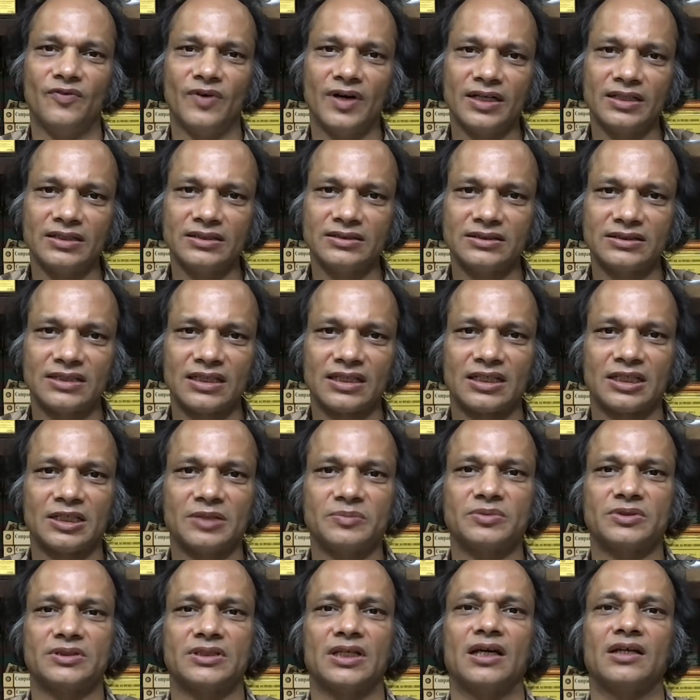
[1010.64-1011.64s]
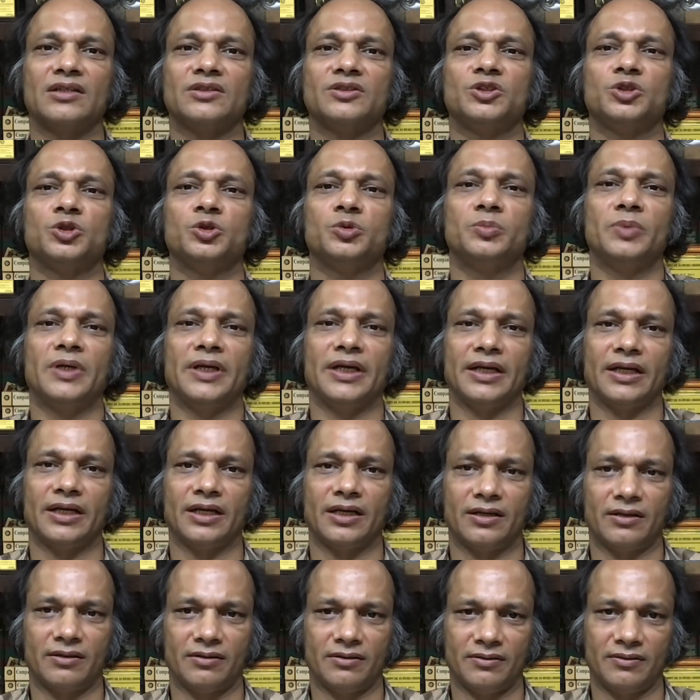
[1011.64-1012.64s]
One circumstance you
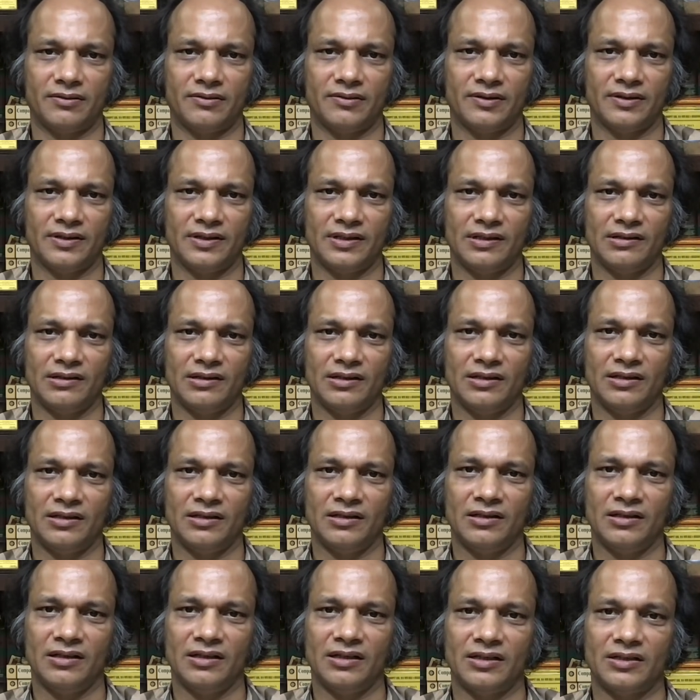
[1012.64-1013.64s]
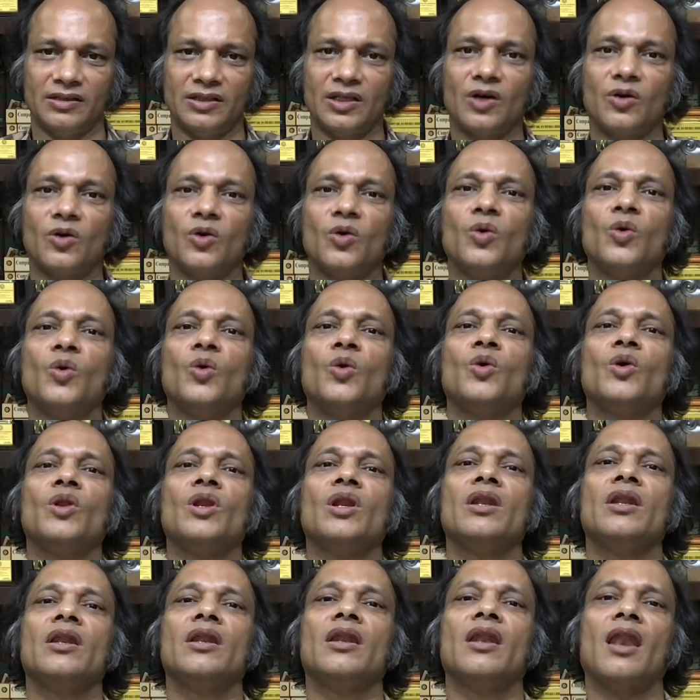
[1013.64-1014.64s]
break, the
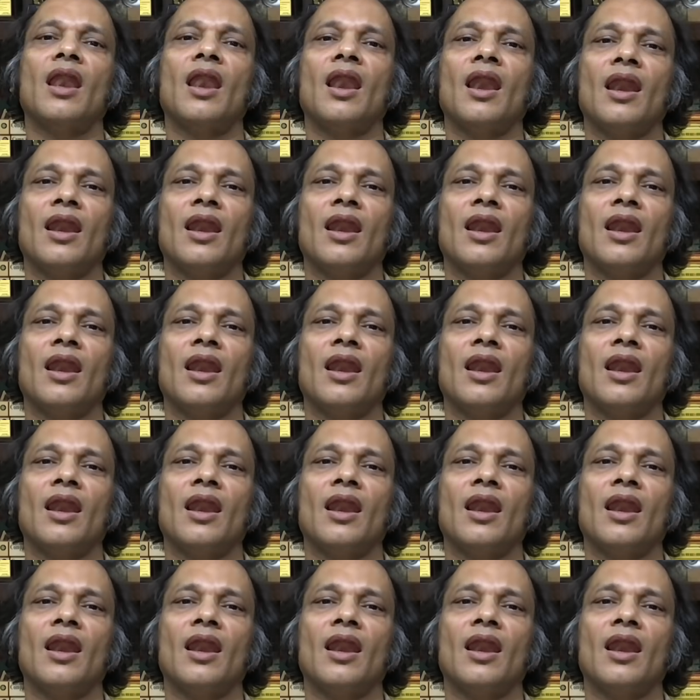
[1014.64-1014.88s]
whole